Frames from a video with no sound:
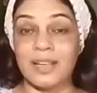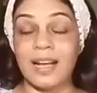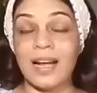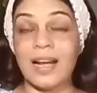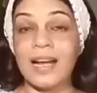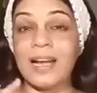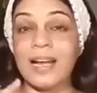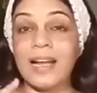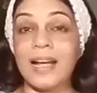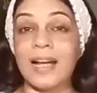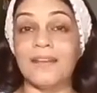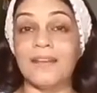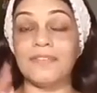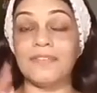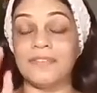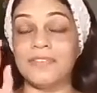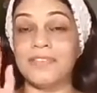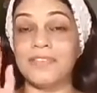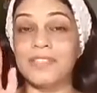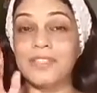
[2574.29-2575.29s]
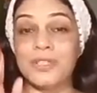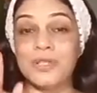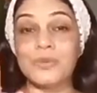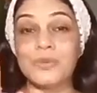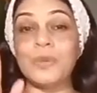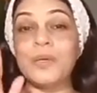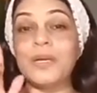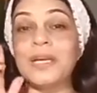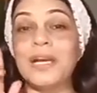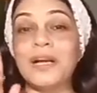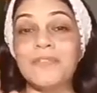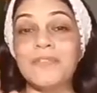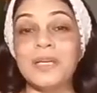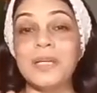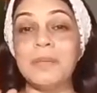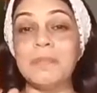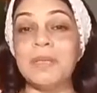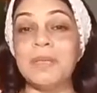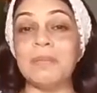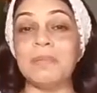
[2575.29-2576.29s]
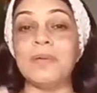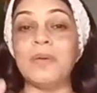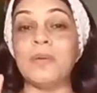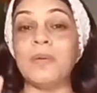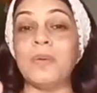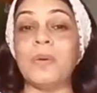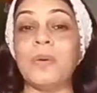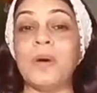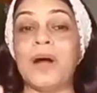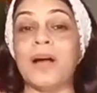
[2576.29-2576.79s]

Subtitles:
I have two lovely people who